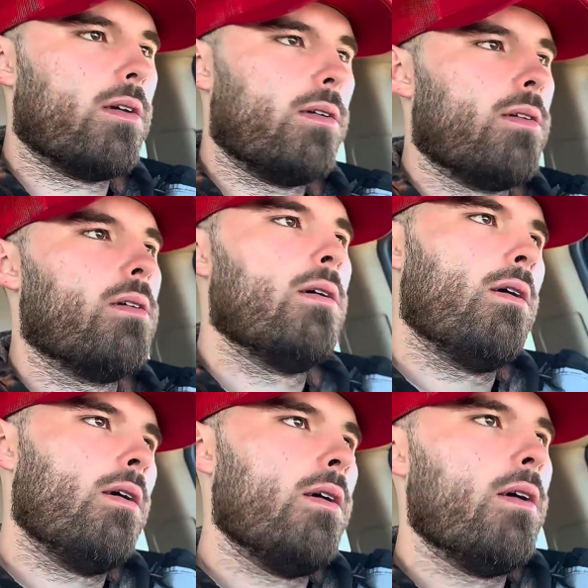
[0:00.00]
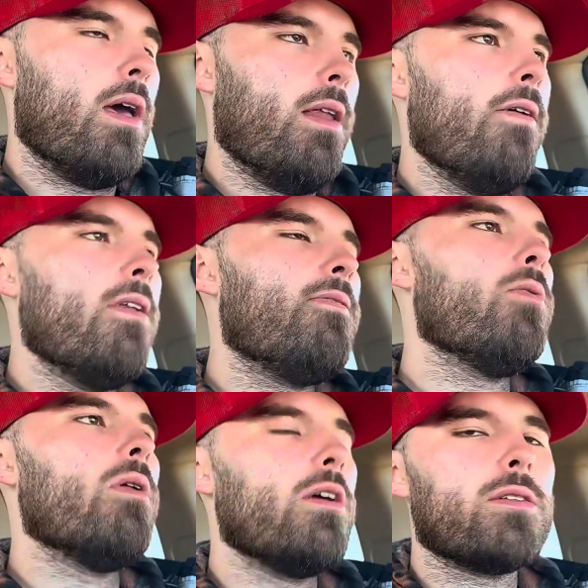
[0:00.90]
And even if you
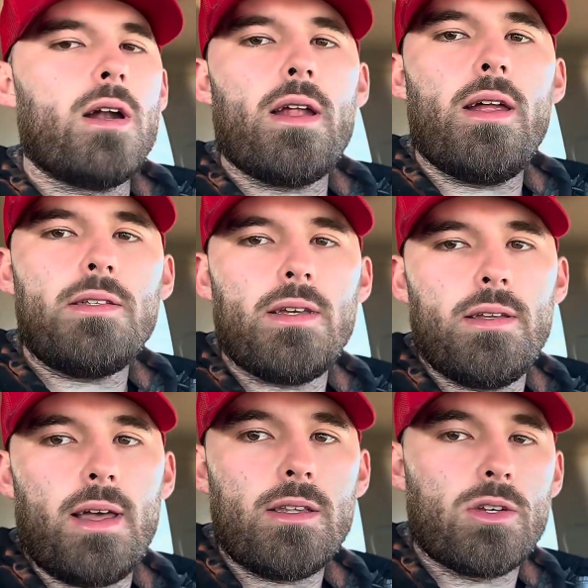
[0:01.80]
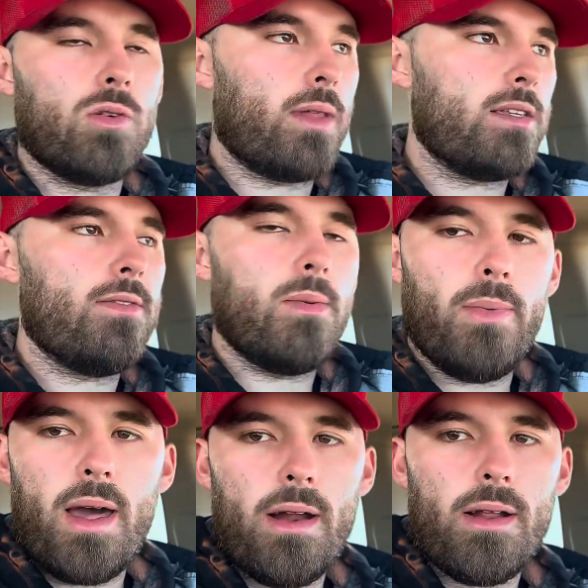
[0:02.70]
want to start at 18, that's even
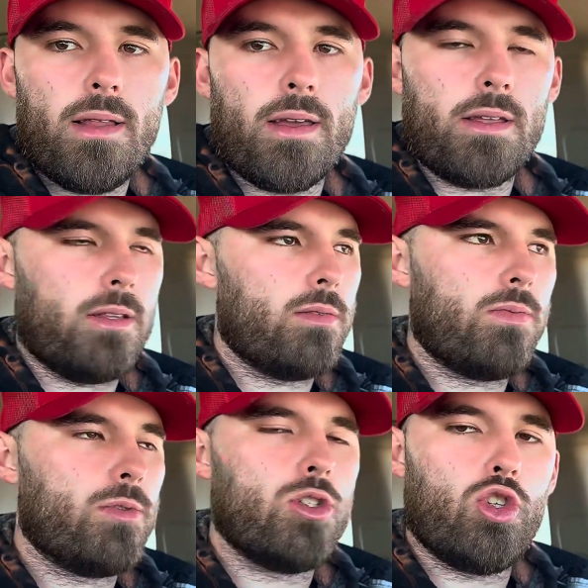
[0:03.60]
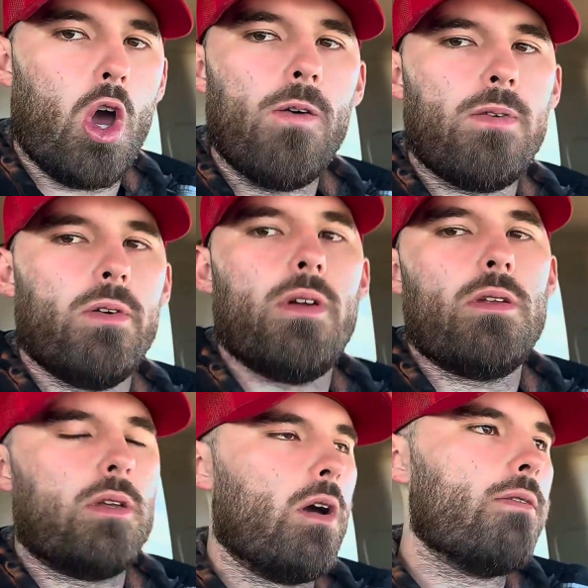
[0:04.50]
better. Like, go
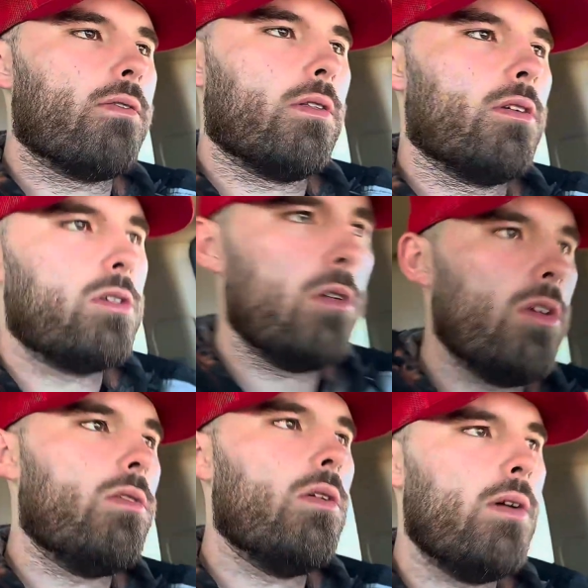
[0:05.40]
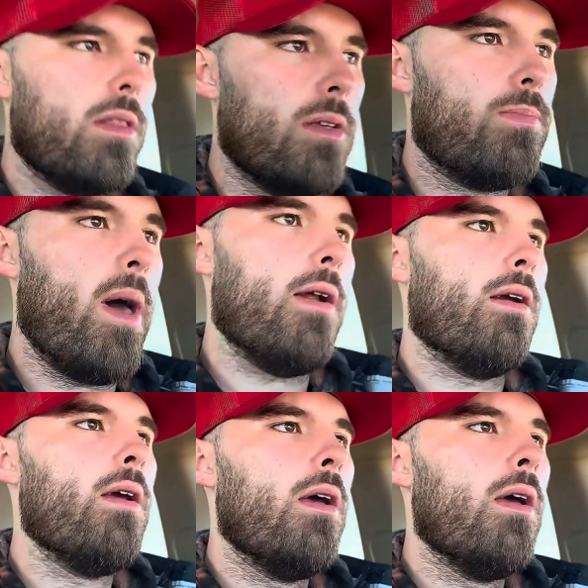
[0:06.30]
for it. The sooner you do it, the better.